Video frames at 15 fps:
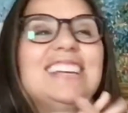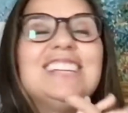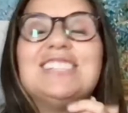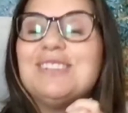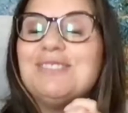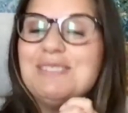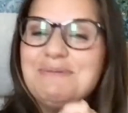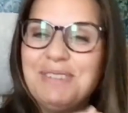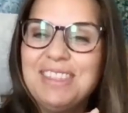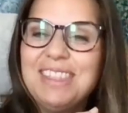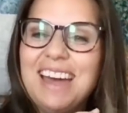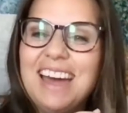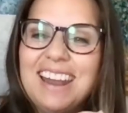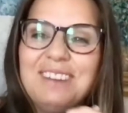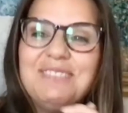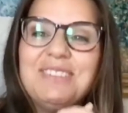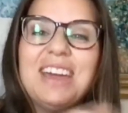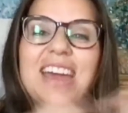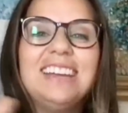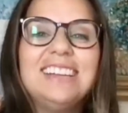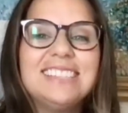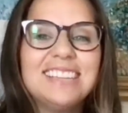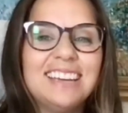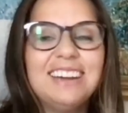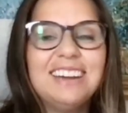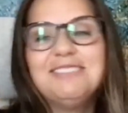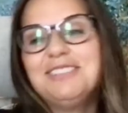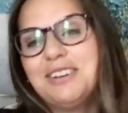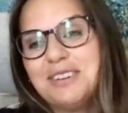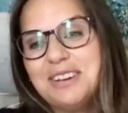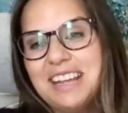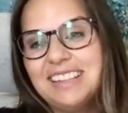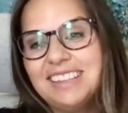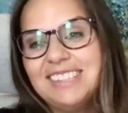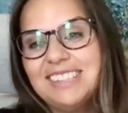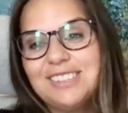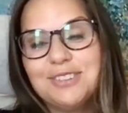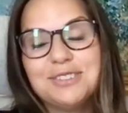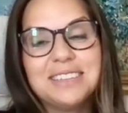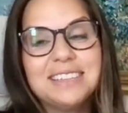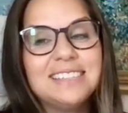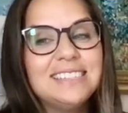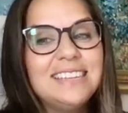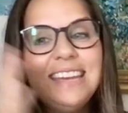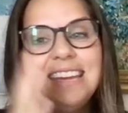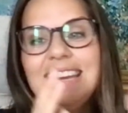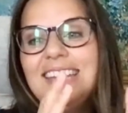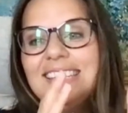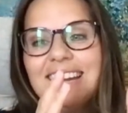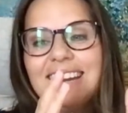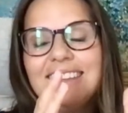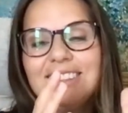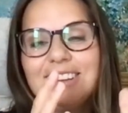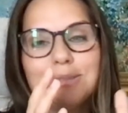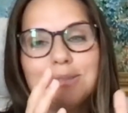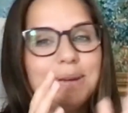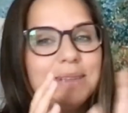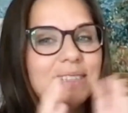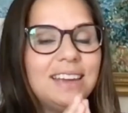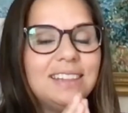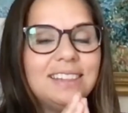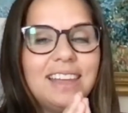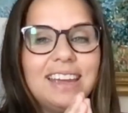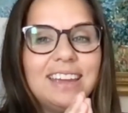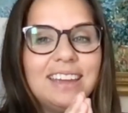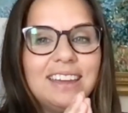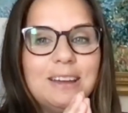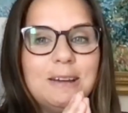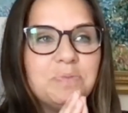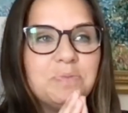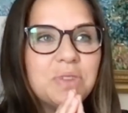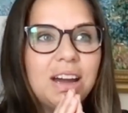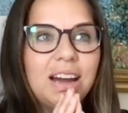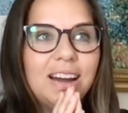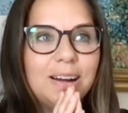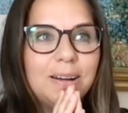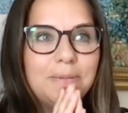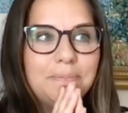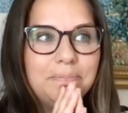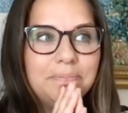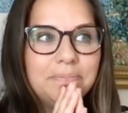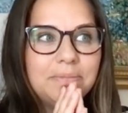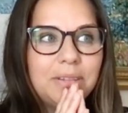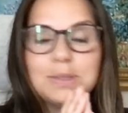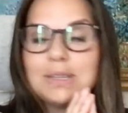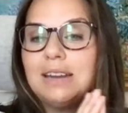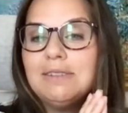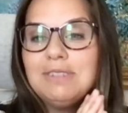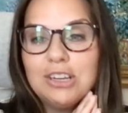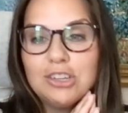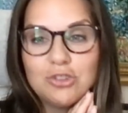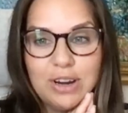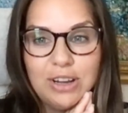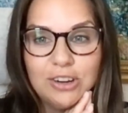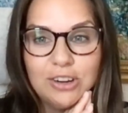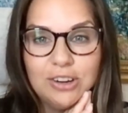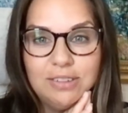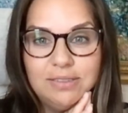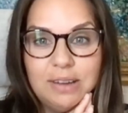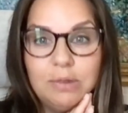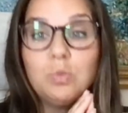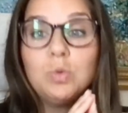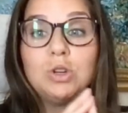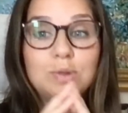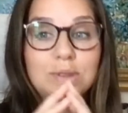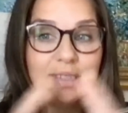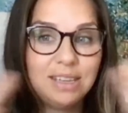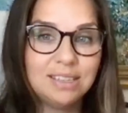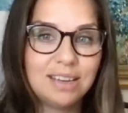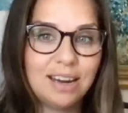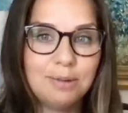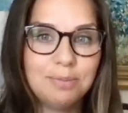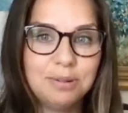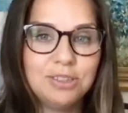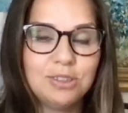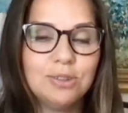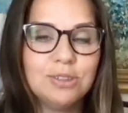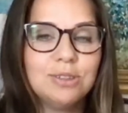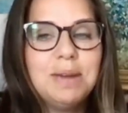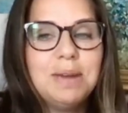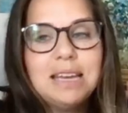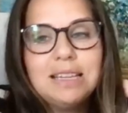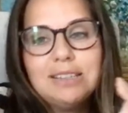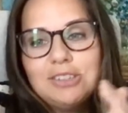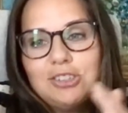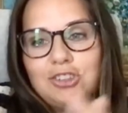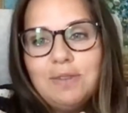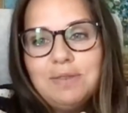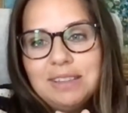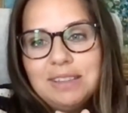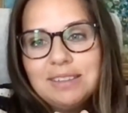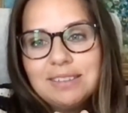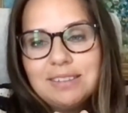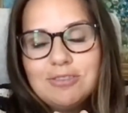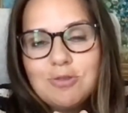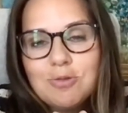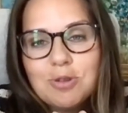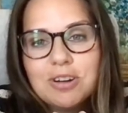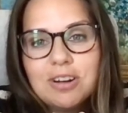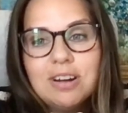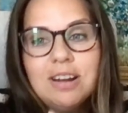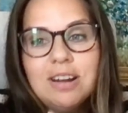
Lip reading: So we put that up, and we were in England, so it was a teeny tiny little space. I had like I was kind of in a trailer, which was the entire preschool. So shoved in this little corner,